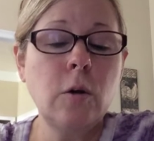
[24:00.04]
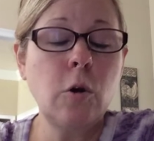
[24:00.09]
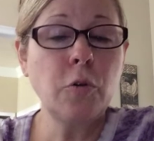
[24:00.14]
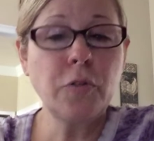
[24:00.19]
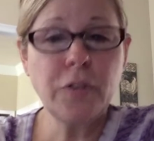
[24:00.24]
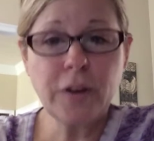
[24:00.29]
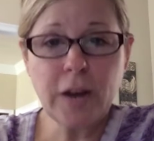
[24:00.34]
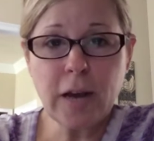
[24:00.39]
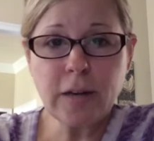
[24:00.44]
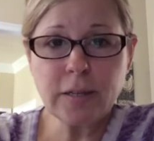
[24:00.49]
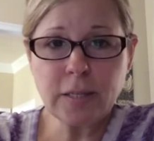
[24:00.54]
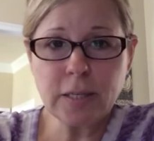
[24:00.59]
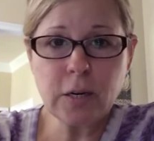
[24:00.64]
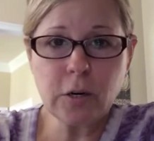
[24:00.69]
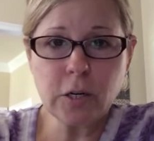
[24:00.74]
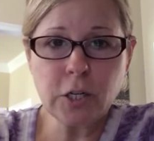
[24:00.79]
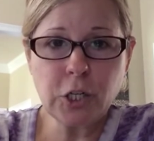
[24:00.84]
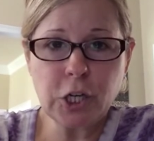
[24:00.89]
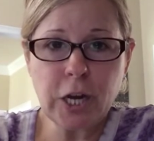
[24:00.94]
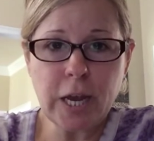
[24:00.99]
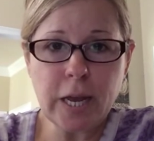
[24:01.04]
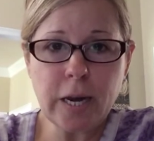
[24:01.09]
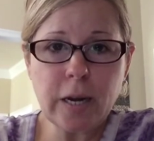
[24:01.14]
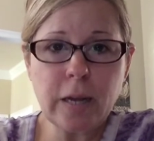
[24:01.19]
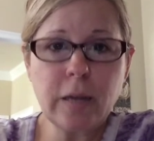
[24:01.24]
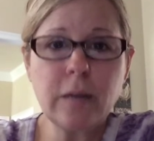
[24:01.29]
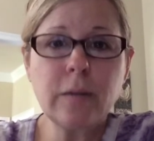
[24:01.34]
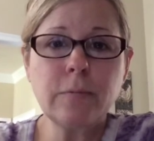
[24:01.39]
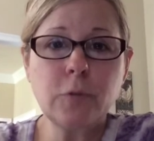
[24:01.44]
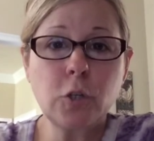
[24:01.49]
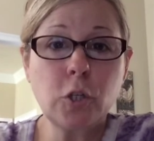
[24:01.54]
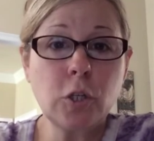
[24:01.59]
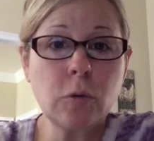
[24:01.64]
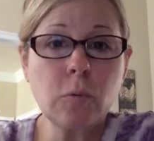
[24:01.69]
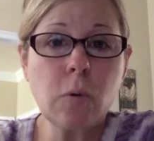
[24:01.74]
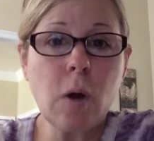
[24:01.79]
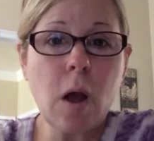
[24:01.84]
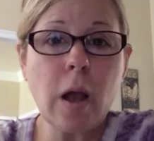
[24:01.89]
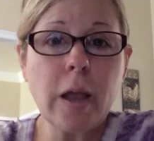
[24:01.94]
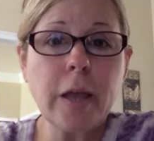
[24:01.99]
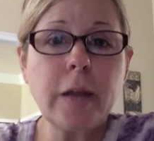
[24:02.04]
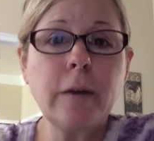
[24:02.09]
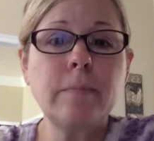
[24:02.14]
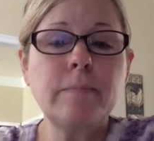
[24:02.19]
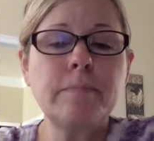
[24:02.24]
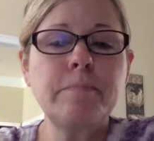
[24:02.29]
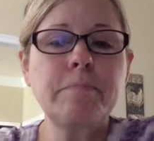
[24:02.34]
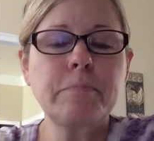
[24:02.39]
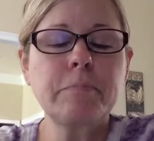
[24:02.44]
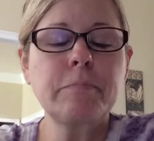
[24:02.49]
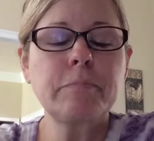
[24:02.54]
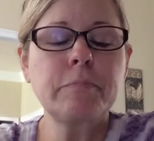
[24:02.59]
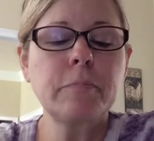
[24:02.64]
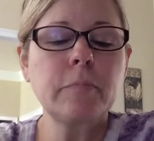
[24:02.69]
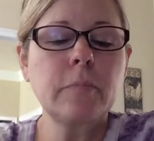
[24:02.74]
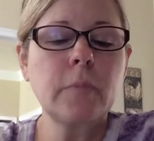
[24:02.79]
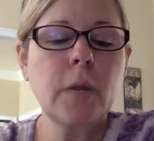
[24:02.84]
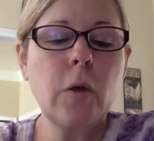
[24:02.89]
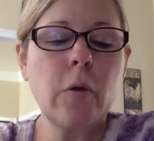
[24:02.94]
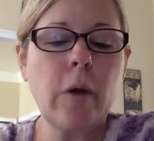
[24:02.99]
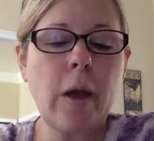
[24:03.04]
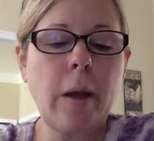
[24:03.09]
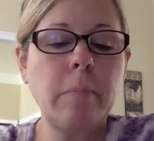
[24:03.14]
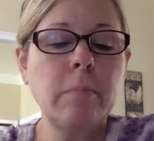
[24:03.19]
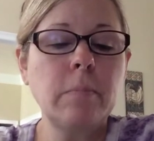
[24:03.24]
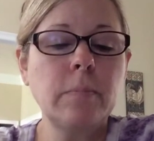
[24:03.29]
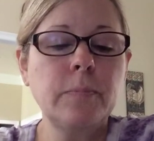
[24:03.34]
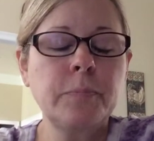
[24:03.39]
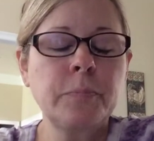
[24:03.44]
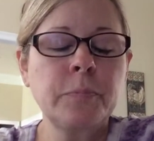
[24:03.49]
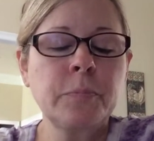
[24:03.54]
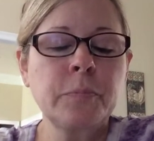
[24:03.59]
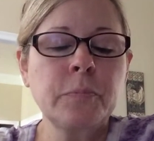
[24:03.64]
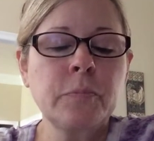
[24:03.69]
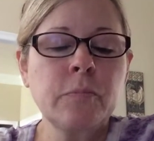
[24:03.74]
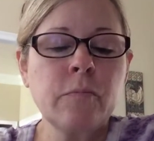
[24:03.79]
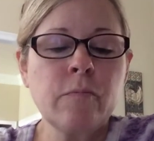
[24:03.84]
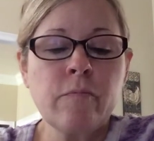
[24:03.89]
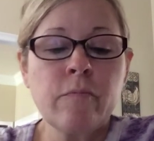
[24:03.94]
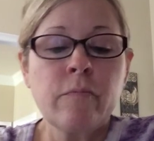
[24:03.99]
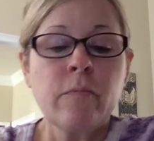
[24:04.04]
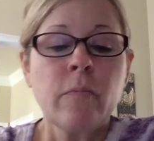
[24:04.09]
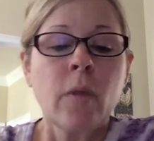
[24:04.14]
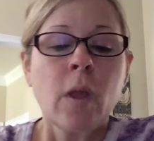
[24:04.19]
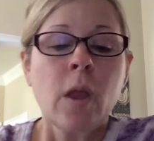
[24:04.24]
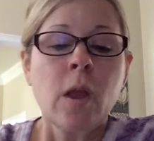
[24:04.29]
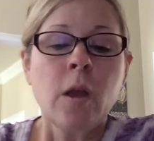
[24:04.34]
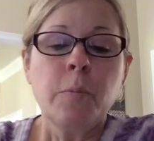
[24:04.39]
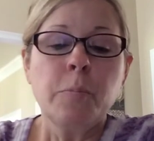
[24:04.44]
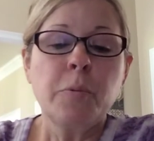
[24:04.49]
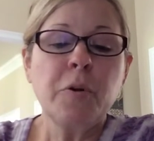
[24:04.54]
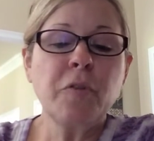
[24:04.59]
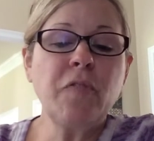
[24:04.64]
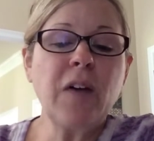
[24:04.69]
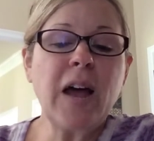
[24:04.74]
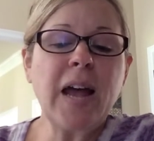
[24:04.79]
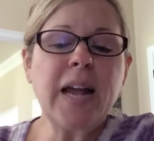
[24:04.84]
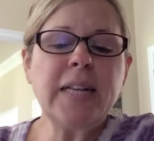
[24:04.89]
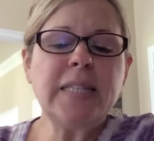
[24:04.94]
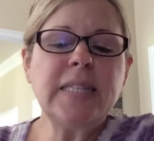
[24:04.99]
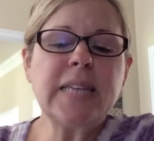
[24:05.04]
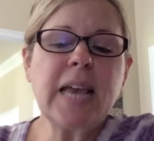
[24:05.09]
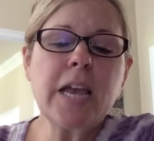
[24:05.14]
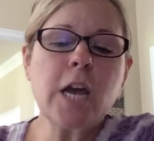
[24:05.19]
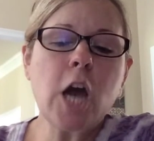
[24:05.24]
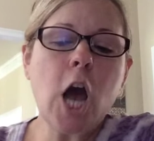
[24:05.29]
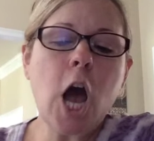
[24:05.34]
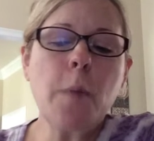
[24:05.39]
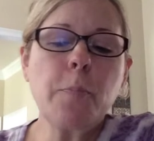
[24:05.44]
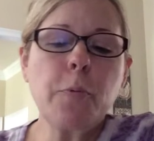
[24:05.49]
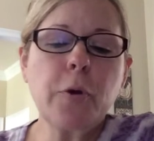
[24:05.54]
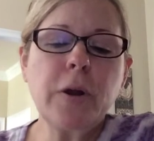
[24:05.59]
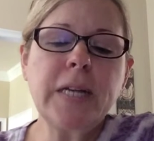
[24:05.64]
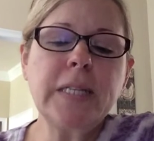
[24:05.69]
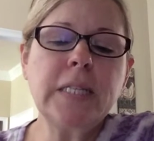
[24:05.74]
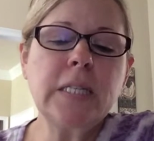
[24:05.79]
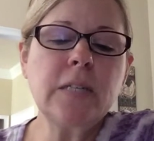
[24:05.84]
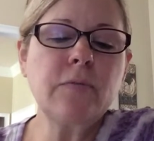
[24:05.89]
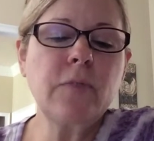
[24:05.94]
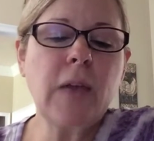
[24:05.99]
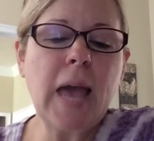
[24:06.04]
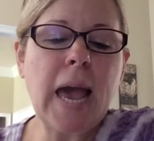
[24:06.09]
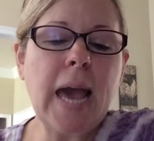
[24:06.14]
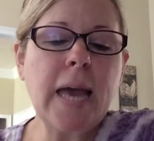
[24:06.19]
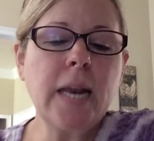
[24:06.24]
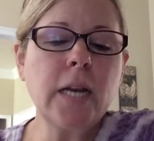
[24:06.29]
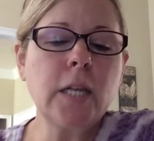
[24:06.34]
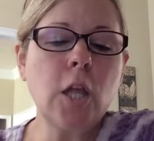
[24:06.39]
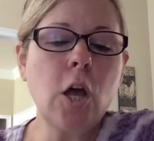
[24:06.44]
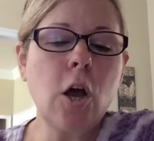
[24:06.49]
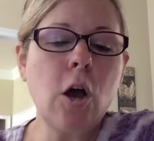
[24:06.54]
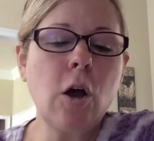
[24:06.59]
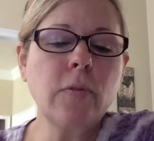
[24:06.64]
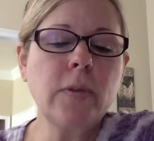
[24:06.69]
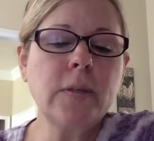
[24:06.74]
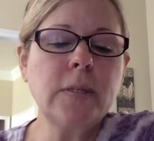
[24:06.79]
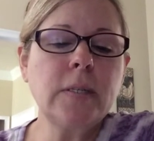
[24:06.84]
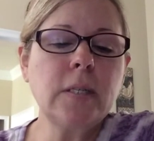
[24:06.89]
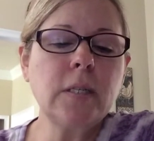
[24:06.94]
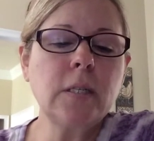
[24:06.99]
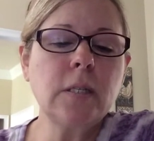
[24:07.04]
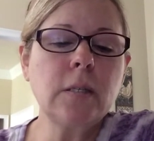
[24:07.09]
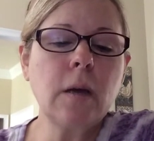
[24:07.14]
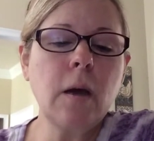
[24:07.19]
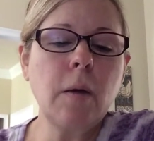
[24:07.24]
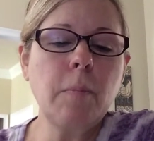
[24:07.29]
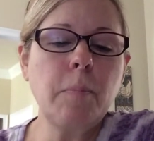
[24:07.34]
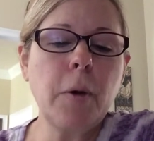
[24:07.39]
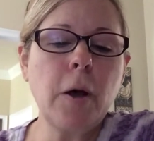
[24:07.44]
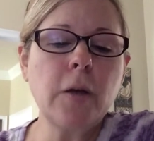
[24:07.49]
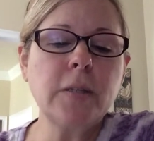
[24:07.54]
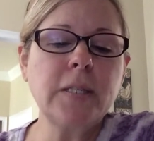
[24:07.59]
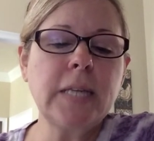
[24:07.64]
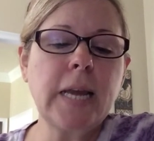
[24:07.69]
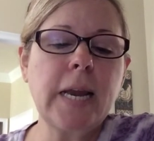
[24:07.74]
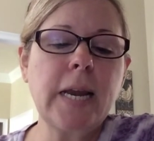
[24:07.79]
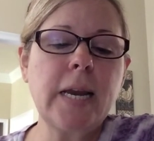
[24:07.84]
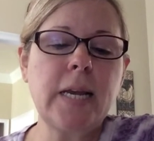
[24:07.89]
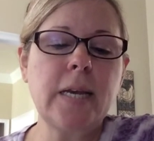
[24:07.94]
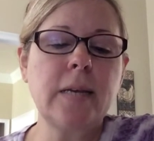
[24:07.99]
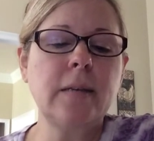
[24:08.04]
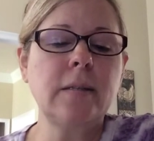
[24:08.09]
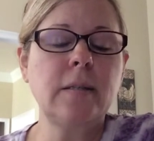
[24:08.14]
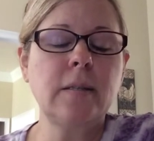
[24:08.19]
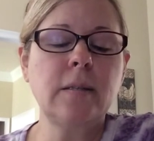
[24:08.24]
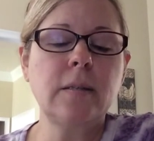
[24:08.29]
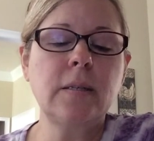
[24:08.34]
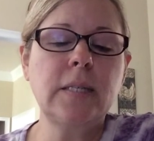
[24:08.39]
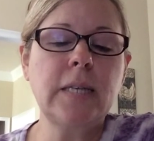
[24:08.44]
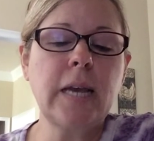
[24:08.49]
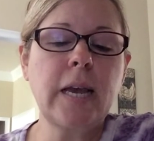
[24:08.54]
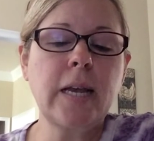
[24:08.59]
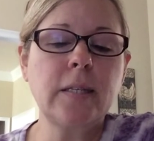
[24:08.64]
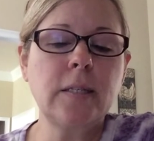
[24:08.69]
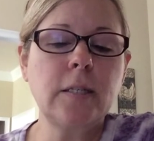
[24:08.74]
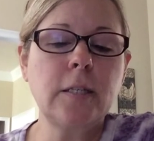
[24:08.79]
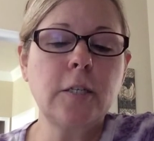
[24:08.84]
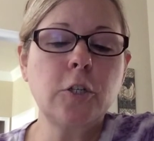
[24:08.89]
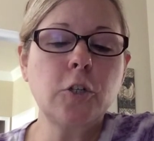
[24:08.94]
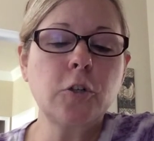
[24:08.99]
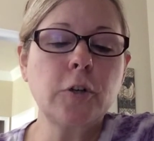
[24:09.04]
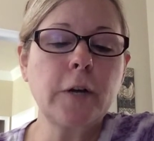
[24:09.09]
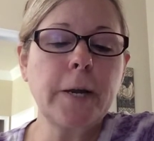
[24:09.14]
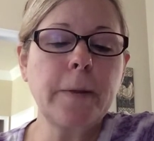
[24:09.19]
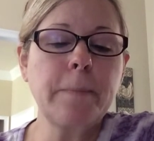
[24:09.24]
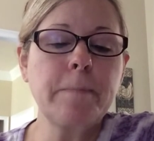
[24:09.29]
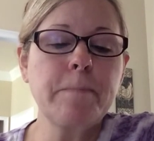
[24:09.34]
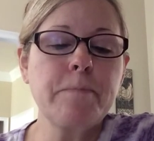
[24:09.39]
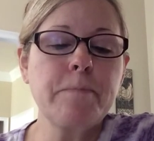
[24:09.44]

Orthodoxy Christianity still rocking? Okay. Provides a comprehensive catalog. This is Pausanias in the second century